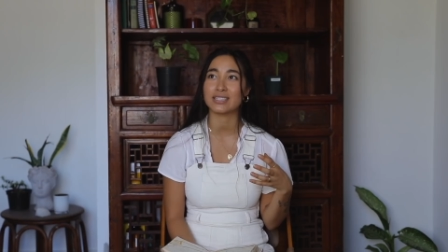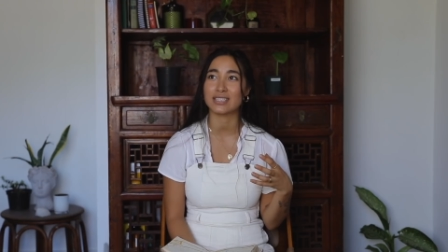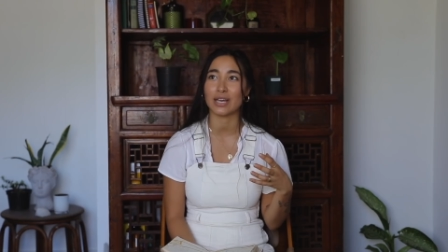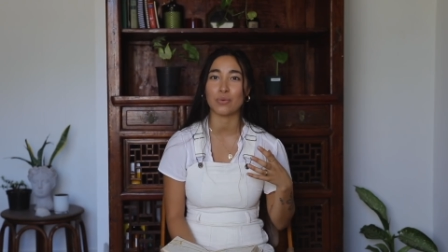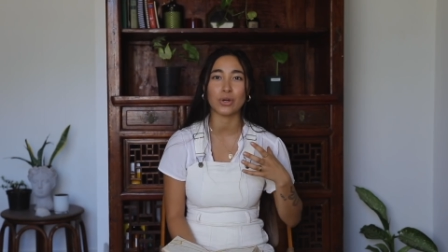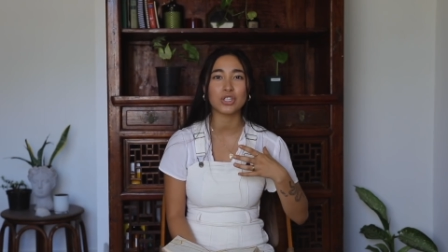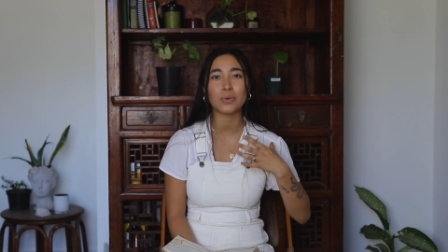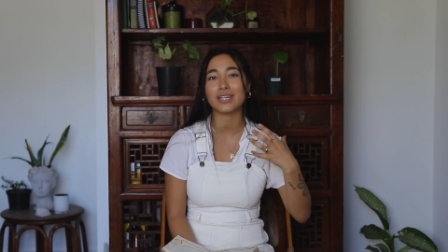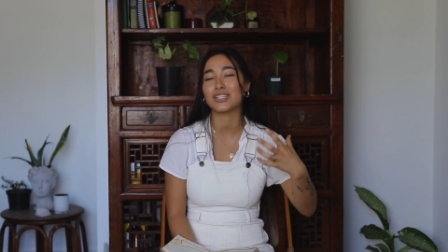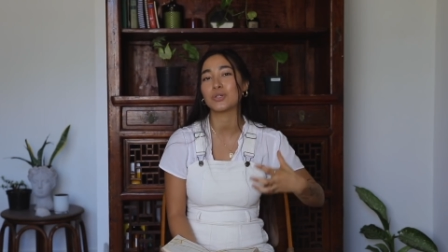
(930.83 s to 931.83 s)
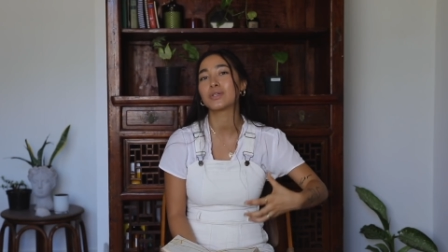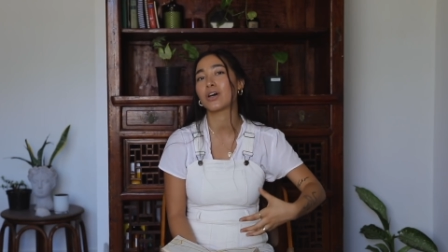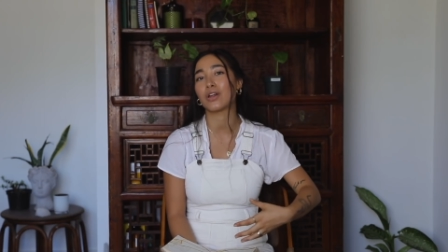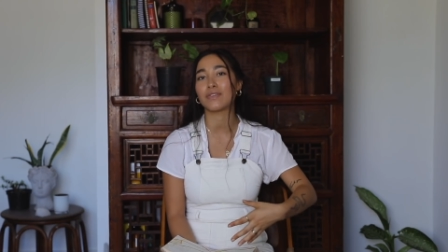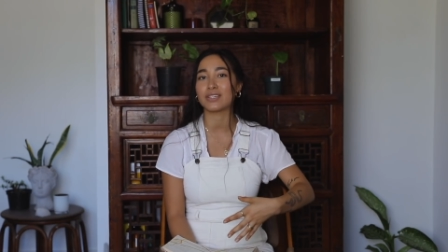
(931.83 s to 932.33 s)
It's like, what do I do
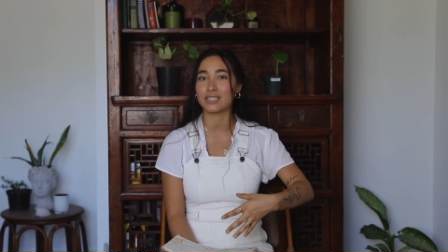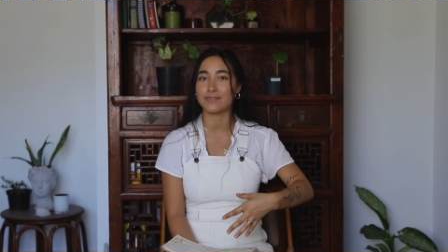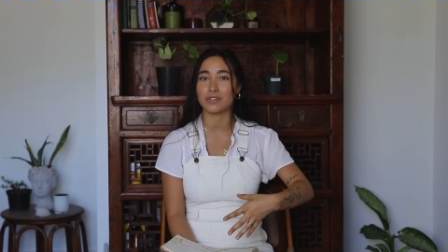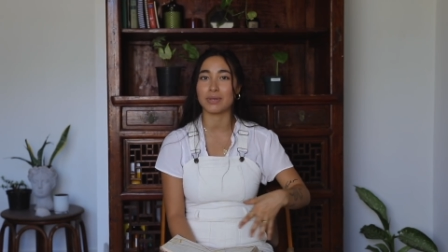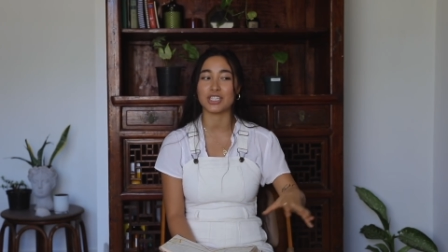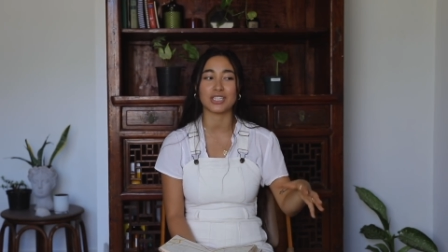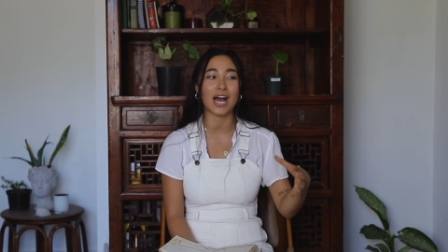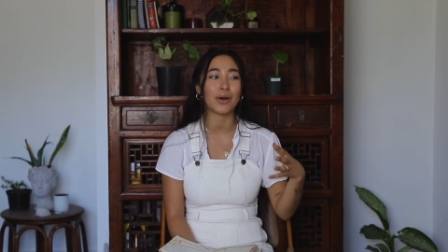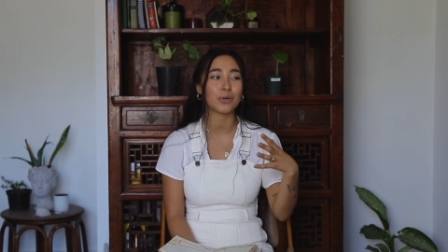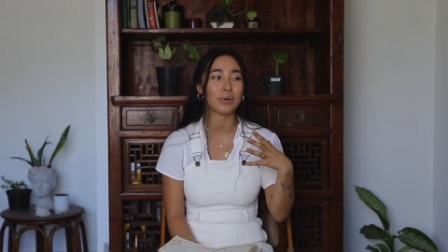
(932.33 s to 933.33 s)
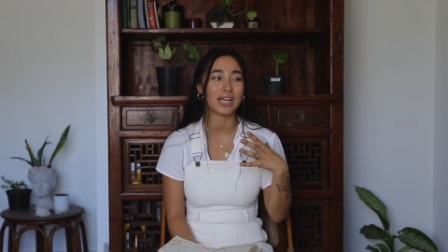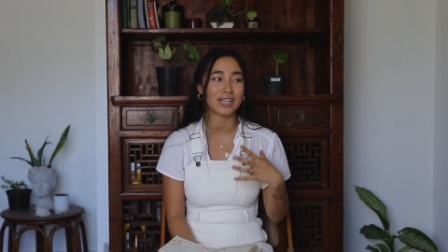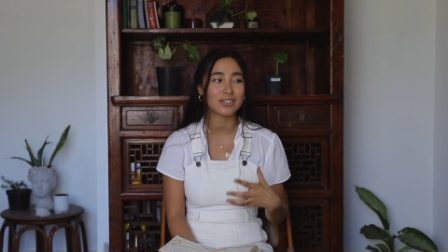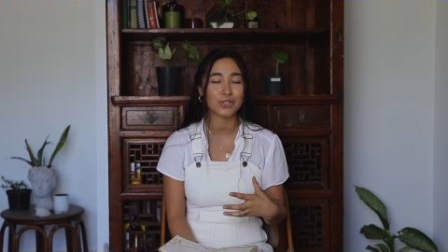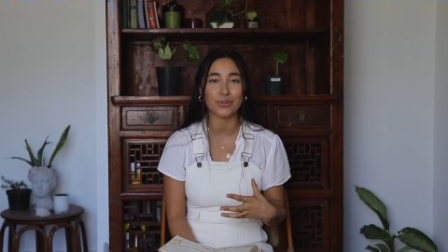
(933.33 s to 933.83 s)
with all of this information? How do I
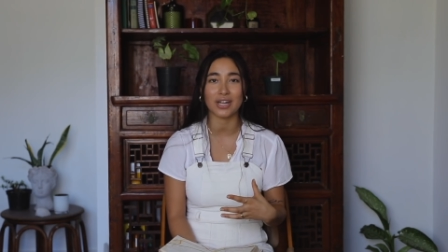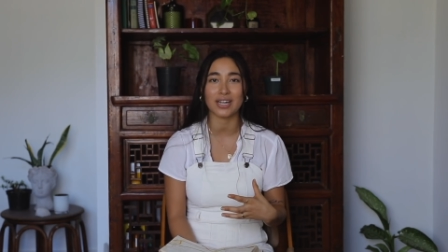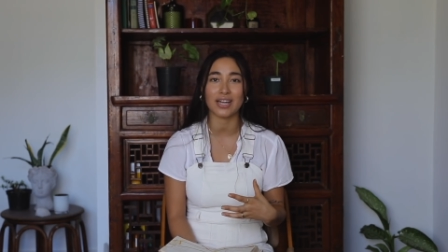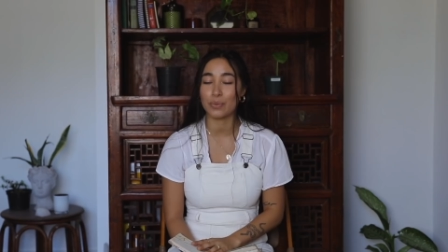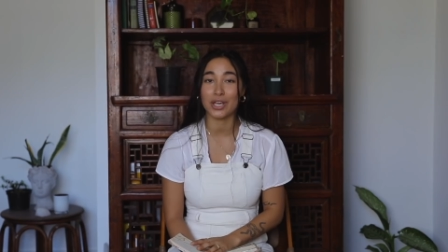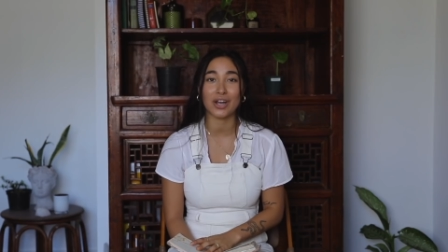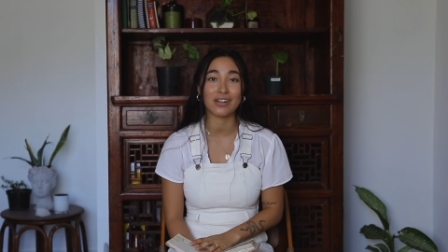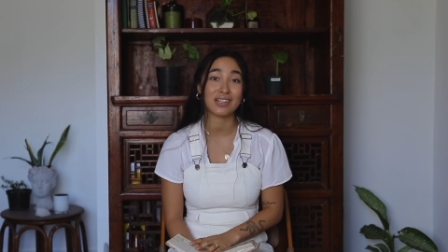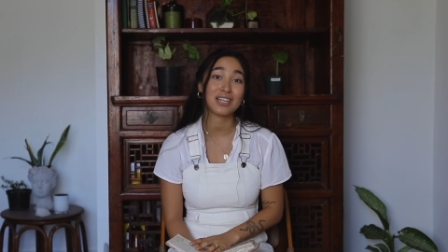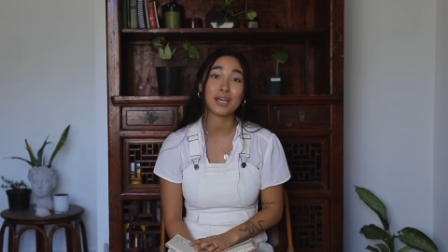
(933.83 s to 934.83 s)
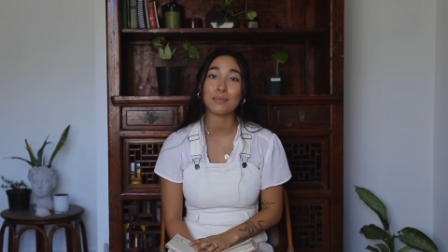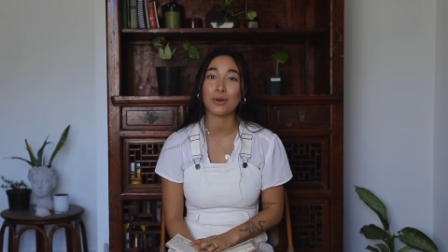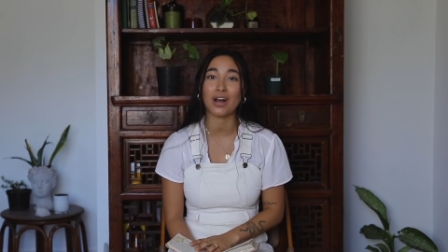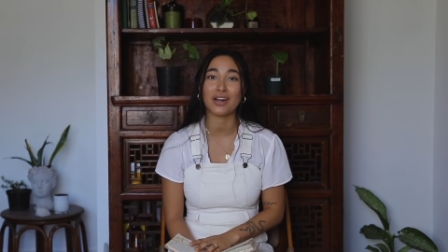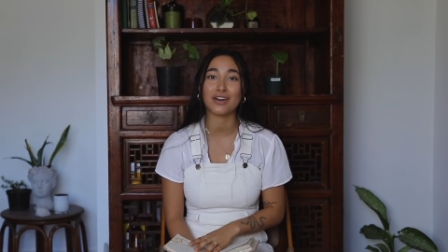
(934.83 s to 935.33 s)
integrate it? We are leaking
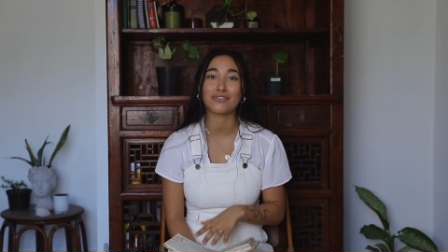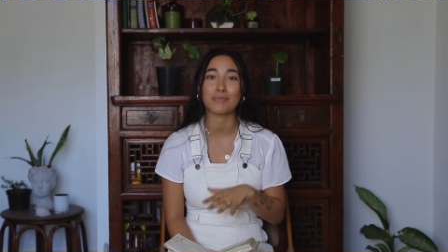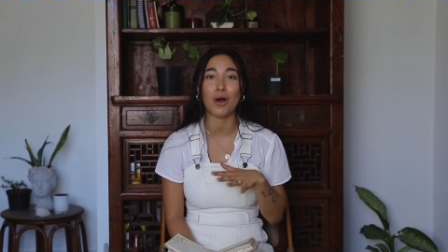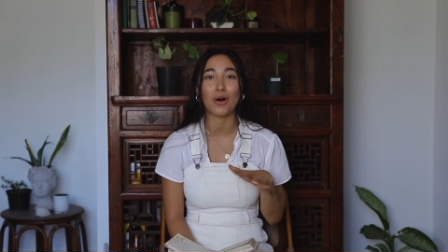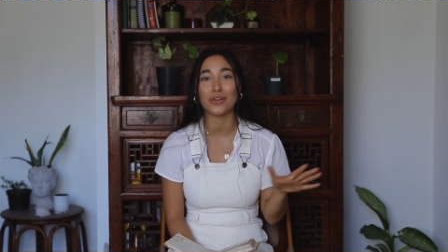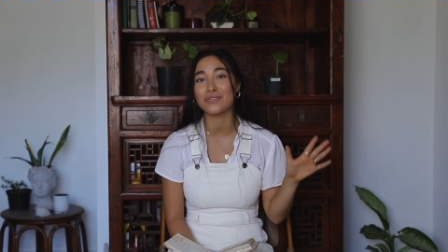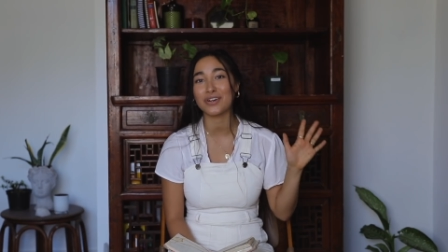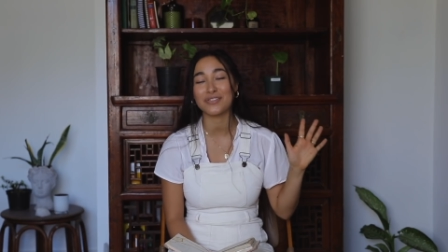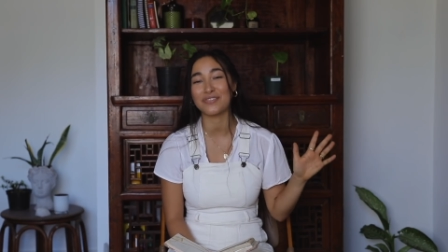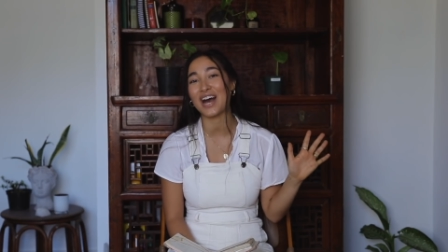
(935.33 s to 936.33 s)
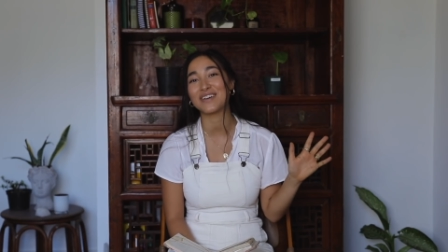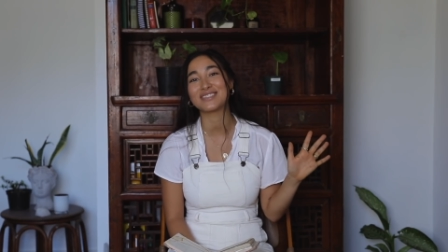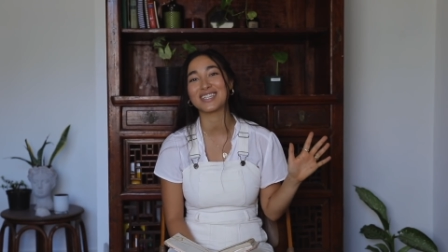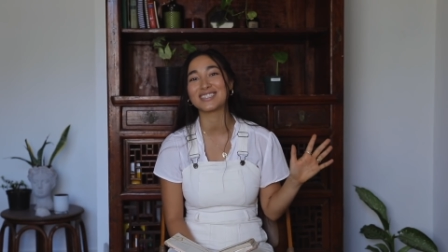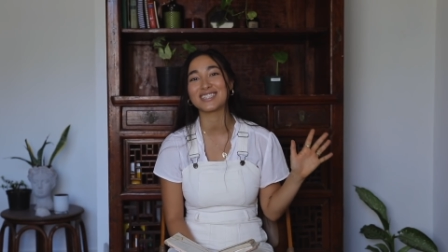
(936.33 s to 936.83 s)
prana from all of our five
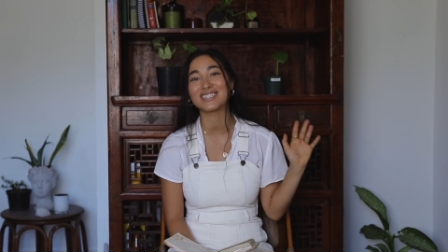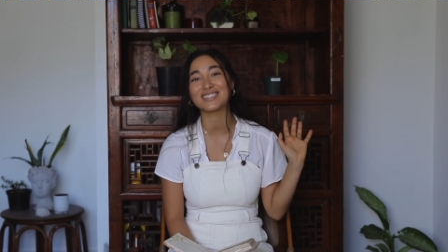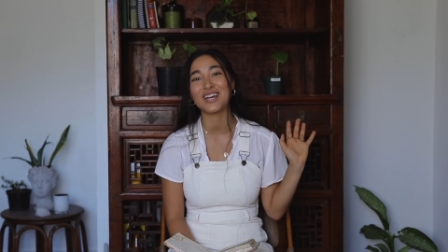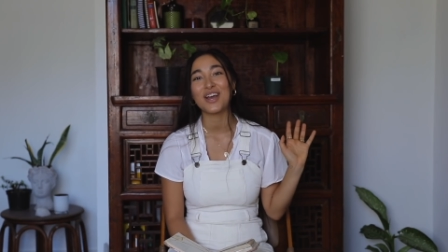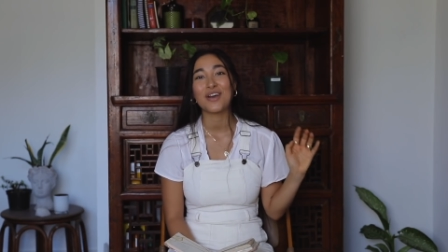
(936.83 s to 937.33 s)
senses